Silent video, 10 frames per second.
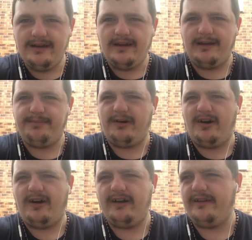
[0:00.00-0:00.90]
He put,
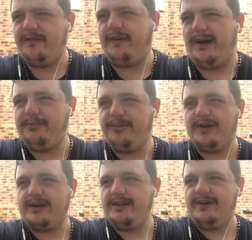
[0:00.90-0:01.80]
"Oh, you fat
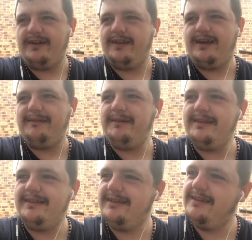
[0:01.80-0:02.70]
prick," and all that. I
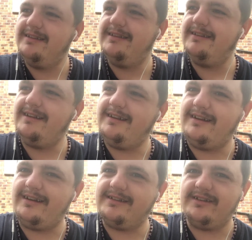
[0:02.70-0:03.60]
went,
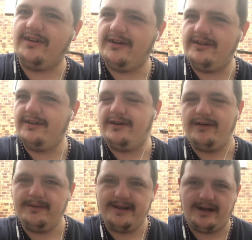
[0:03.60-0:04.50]
so you know
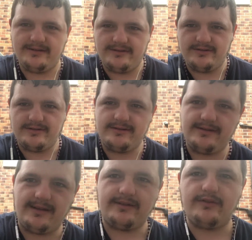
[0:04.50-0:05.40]
what I mean? I just
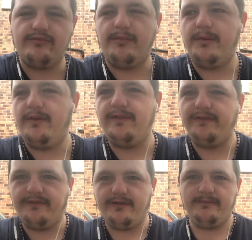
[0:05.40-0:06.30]
removed
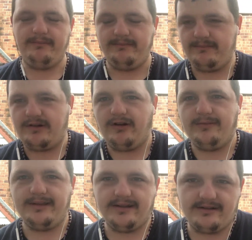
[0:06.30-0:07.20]
him from
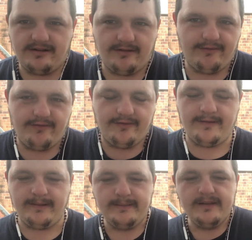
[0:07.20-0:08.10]
comments.
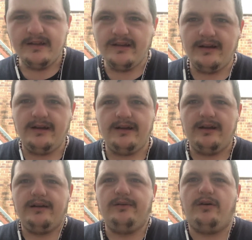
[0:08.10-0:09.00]

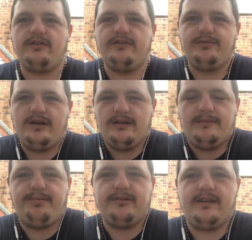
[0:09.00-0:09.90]
Well, because we
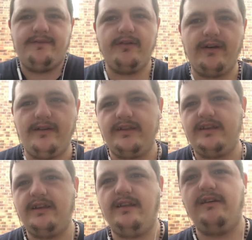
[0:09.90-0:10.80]
only positive around
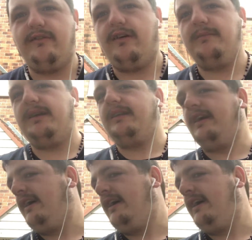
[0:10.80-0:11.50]
here, you know what I mean?